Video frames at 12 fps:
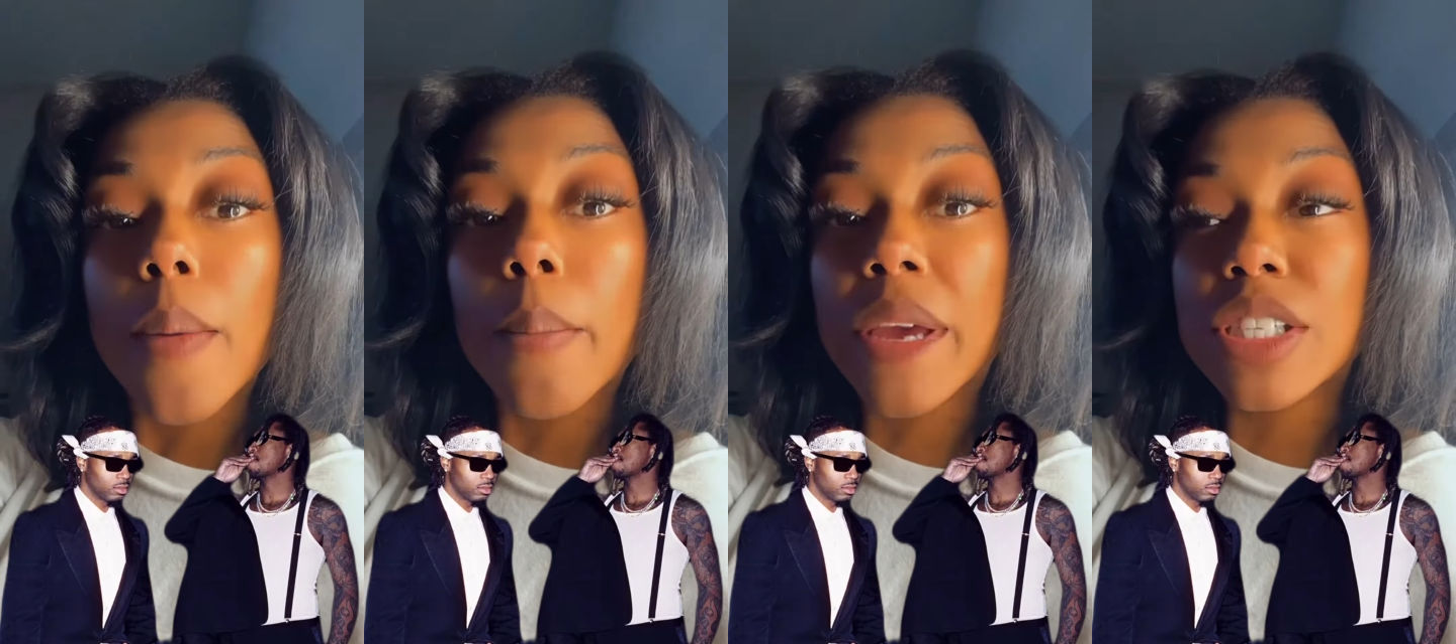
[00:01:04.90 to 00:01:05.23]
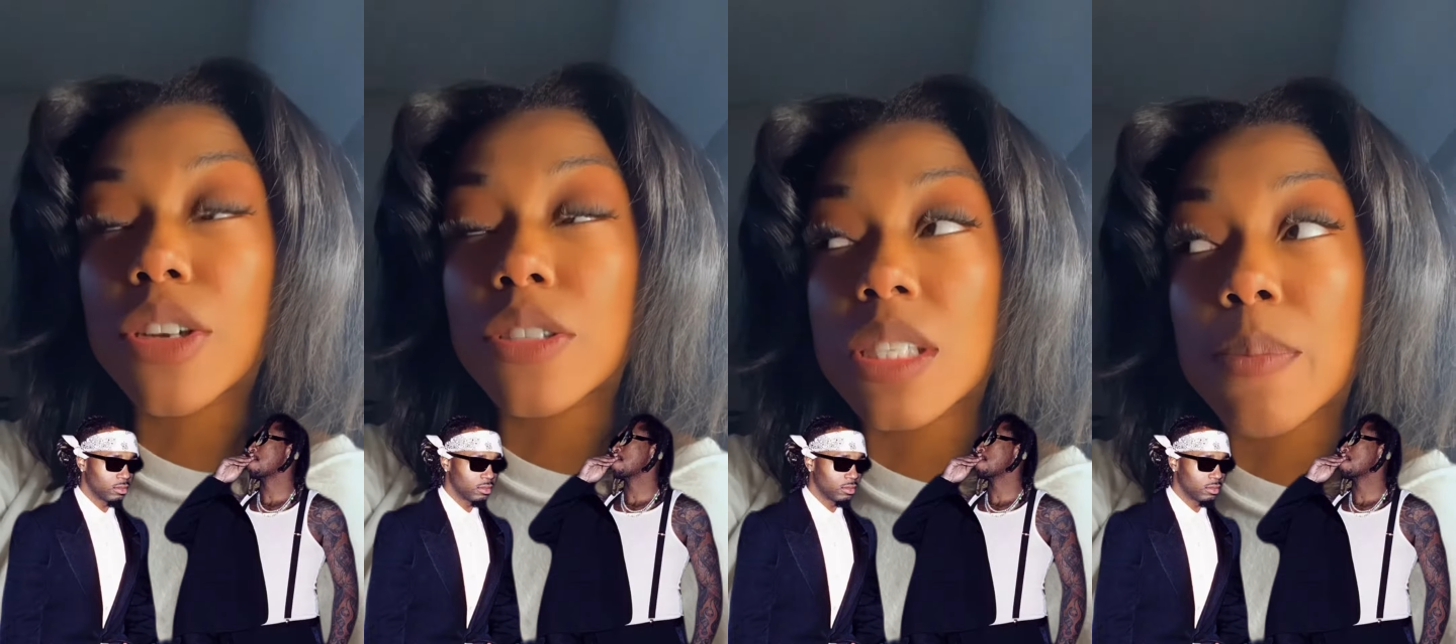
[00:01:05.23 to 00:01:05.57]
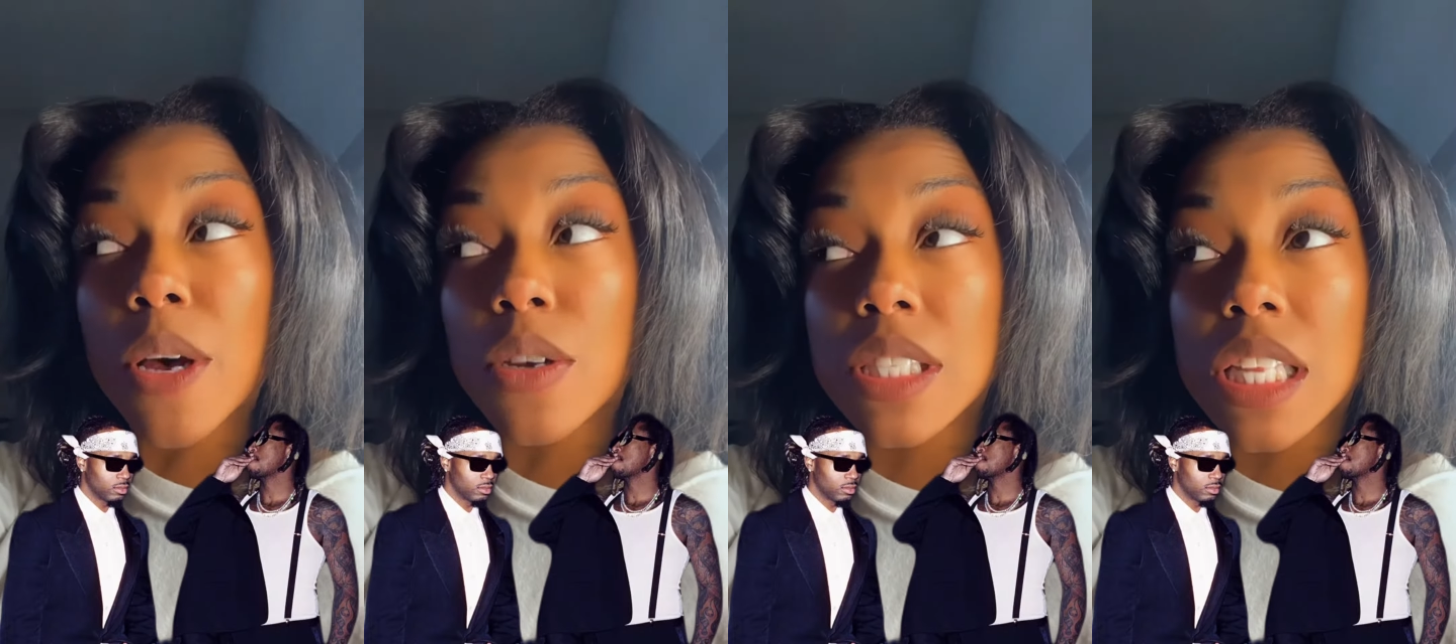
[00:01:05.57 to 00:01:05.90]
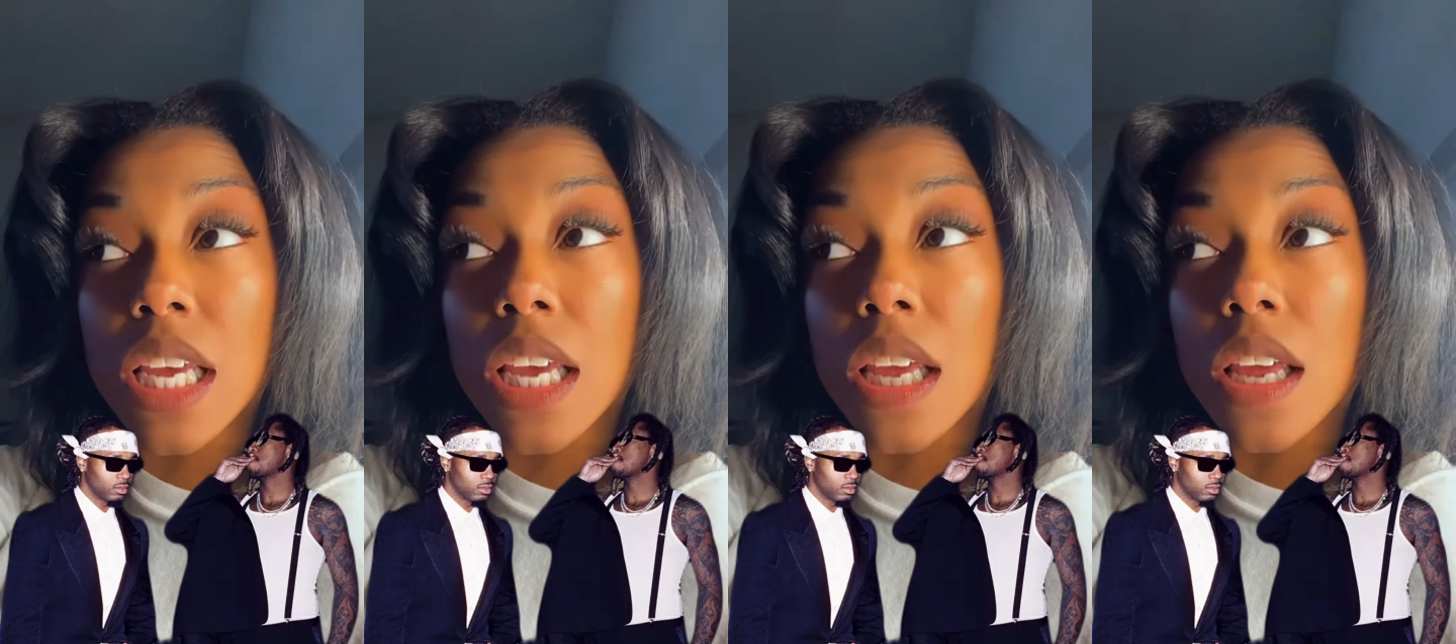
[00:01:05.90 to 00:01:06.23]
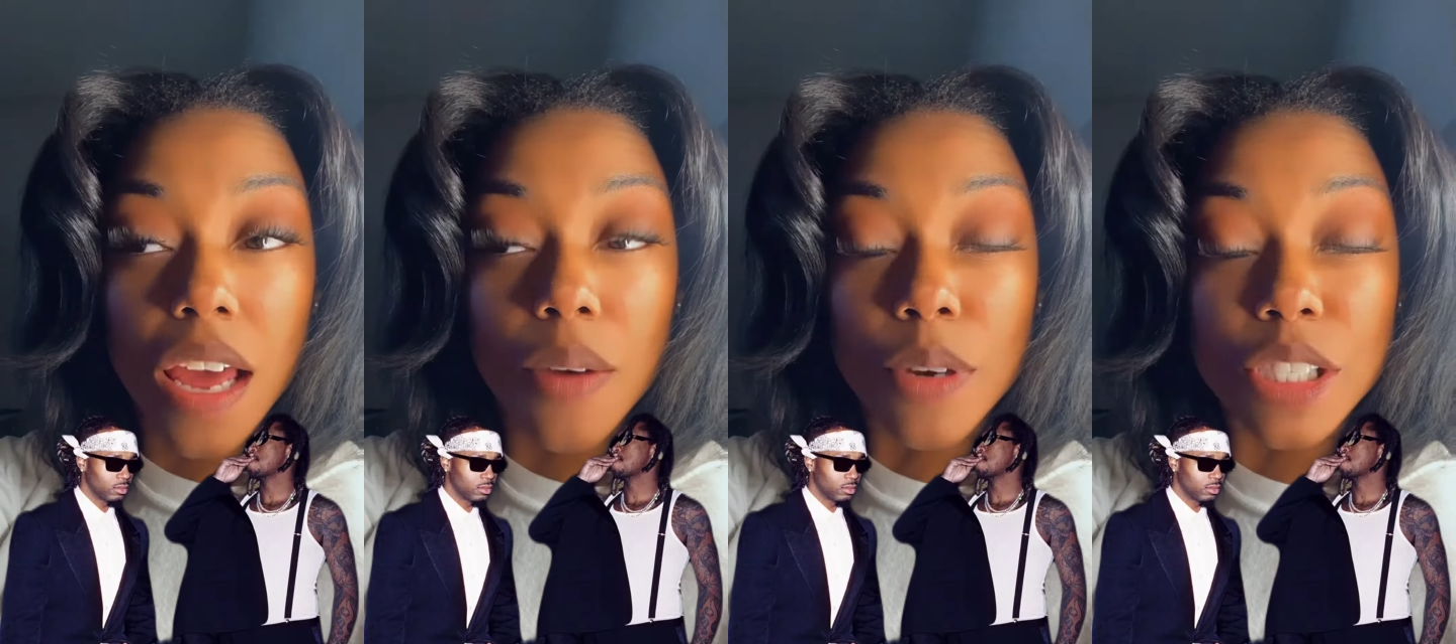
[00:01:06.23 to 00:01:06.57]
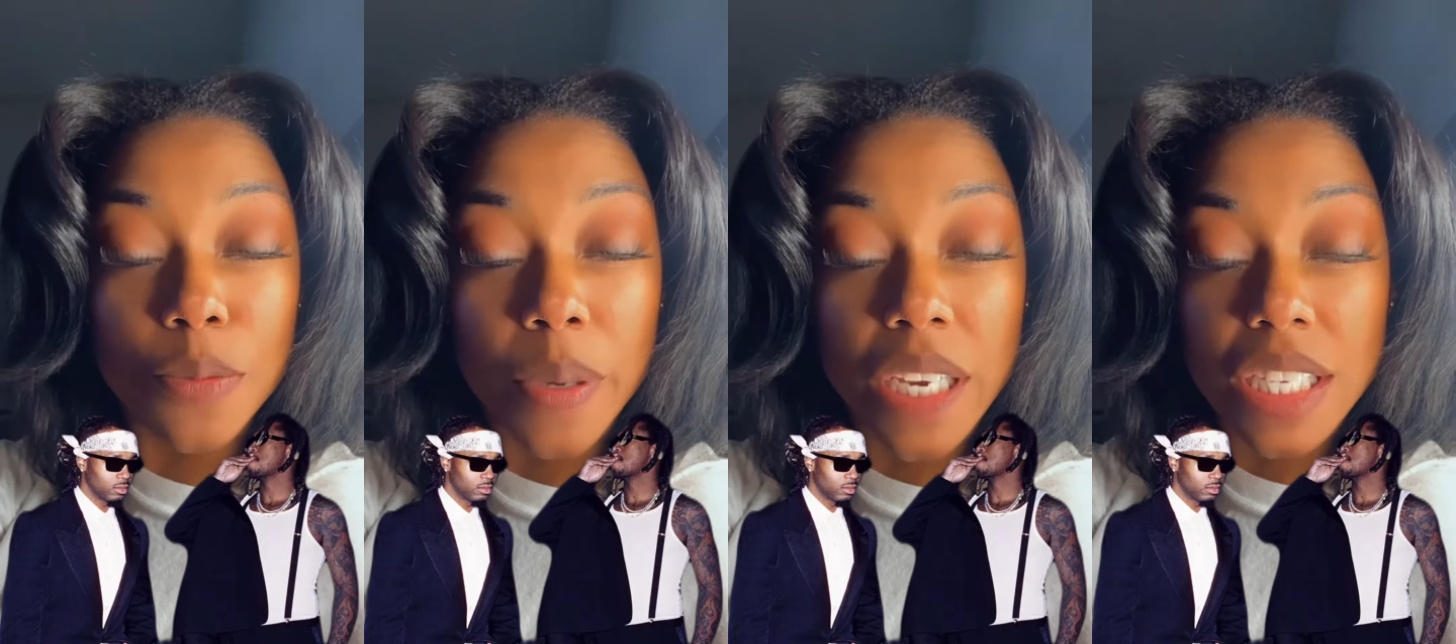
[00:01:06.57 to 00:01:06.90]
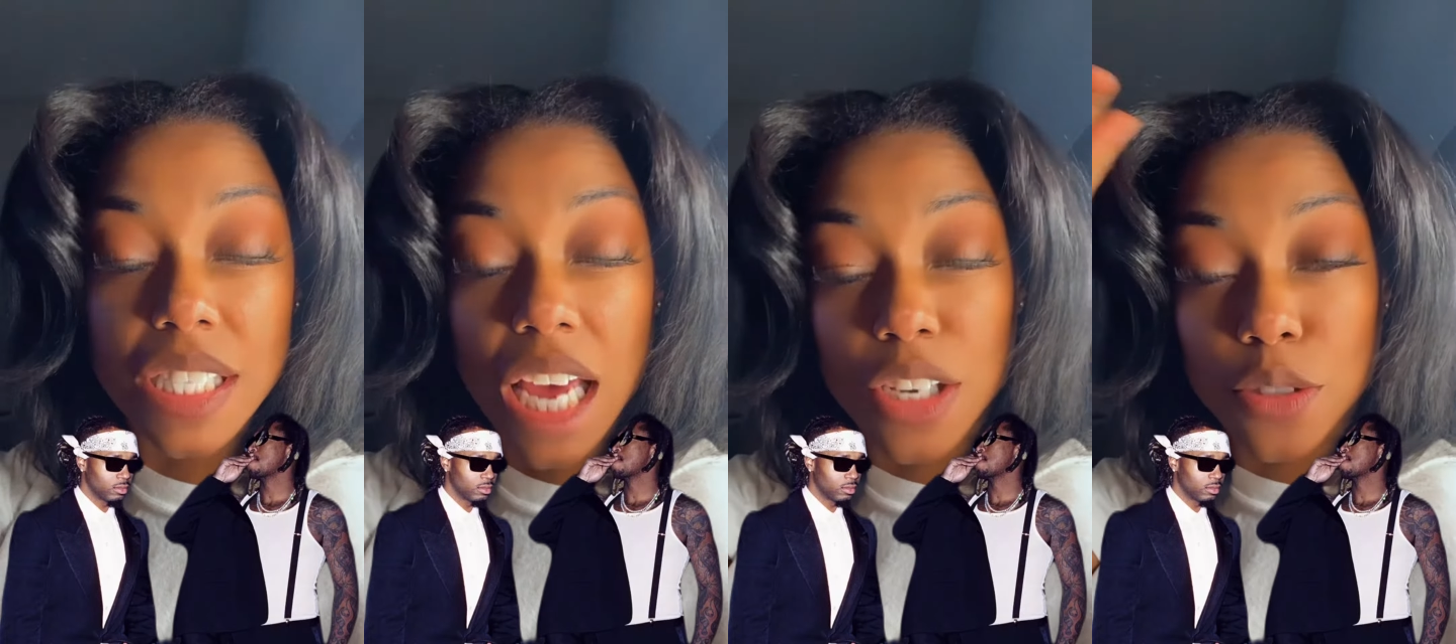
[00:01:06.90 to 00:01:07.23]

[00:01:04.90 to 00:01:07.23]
Metro just posted, once you pick a side,